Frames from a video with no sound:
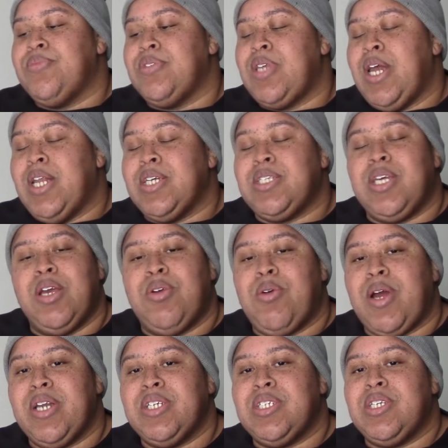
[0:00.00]
yeah, let's get
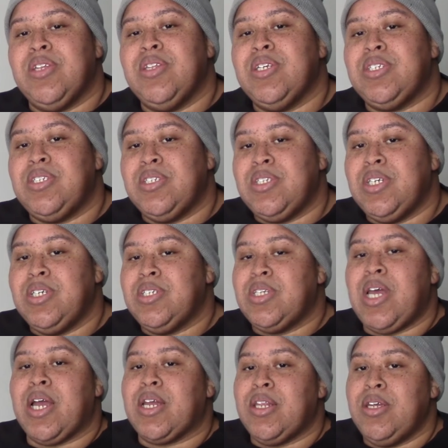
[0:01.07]
right into this and see
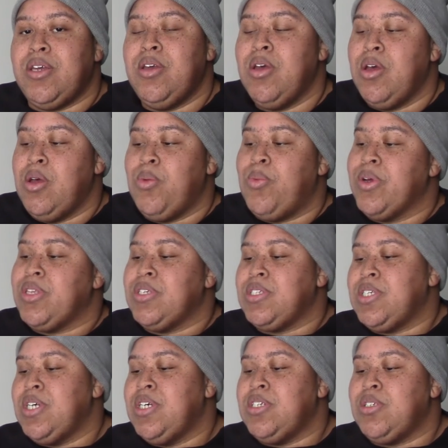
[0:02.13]
exactly what
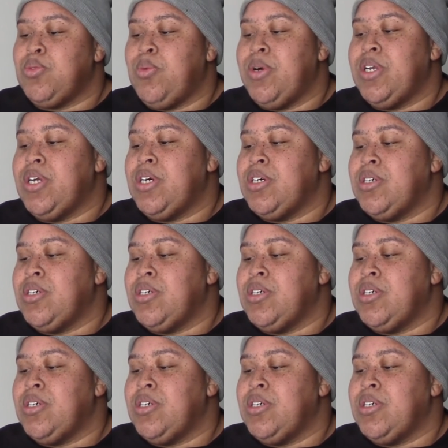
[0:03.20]
this is and what